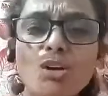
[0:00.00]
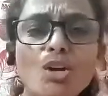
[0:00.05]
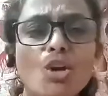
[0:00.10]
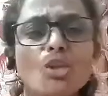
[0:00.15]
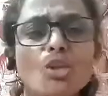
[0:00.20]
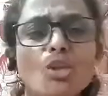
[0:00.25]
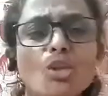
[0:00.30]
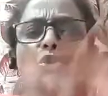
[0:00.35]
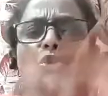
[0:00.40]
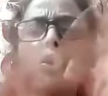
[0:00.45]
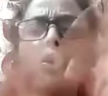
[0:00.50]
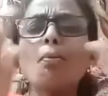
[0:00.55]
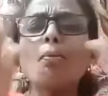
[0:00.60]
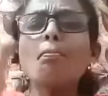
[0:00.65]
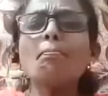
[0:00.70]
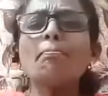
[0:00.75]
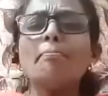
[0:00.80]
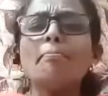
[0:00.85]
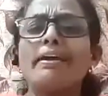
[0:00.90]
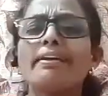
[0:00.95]
So
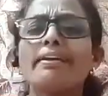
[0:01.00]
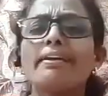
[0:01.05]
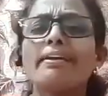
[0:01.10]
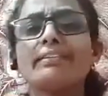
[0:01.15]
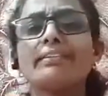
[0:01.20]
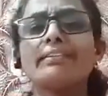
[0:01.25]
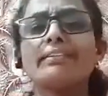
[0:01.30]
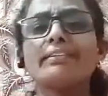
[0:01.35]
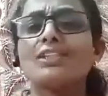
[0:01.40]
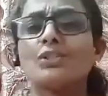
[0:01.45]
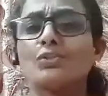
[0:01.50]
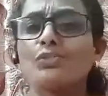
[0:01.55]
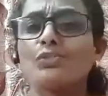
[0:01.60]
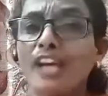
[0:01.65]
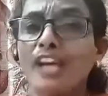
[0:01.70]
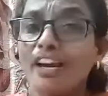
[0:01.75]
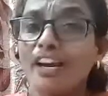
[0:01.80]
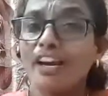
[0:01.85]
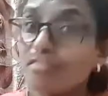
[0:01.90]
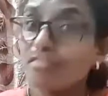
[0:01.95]
many things we
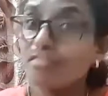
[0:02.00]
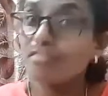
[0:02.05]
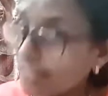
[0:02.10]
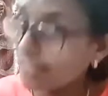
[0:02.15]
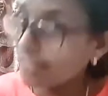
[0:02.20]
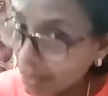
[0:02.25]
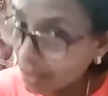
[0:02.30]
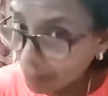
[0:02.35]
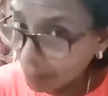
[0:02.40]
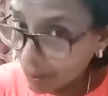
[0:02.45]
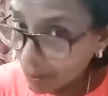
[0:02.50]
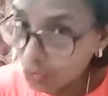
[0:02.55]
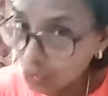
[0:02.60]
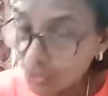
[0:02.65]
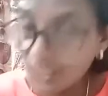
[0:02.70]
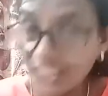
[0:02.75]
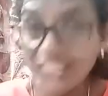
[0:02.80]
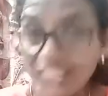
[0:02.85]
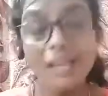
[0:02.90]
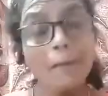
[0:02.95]
have learned about
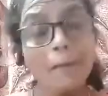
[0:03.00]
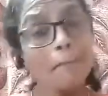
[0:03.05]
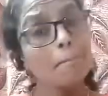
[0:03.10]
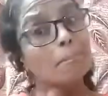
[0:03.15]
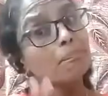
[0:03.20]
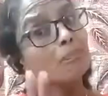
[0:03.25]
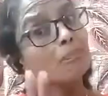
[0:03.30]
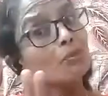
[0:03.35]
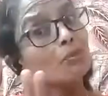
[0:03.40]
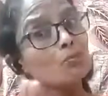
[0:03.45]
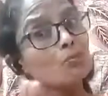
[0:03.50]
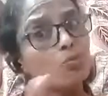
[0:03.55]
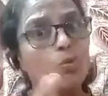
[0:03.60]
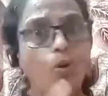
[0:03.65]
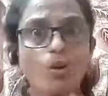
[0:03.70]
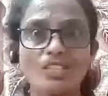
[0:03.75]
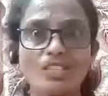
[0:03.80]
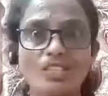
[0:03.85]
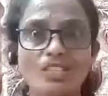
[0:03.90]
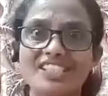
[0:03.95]
the
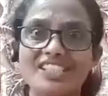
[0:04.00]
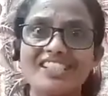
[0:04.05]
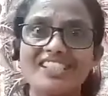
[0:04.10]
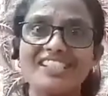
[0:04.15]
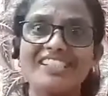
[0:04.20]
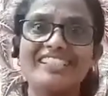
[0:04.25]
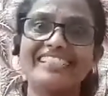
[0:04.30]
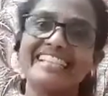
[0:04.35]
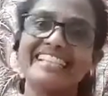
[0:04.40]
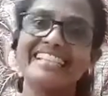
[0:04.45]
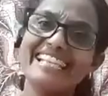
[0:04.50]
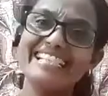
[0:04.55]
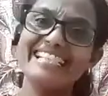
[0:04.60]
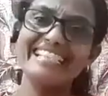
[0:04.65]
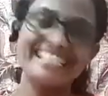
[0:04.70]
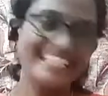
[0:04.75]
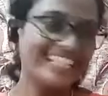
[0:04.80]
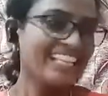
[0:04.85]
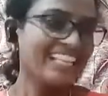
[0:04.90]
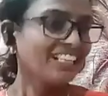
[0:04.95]
water. Yes.
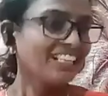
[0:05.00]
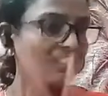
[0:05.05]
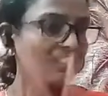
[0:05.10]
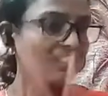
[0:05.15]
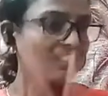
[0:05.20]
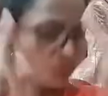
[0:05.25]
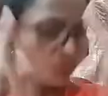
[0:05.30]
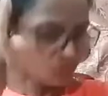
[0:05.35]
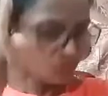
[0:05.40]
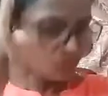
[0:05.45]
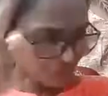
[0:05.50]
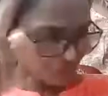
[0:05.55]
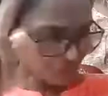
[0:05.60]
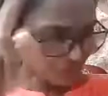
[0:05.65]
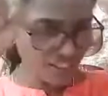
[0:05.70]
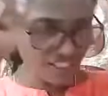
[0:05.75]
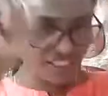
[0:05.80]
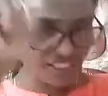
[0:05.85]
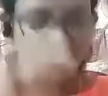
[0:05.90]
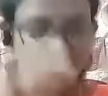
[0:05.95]
Now the
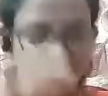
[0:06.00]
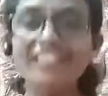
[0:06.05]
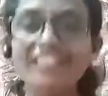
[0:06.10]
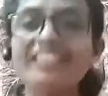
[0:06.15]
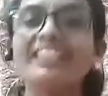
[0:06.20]
first thing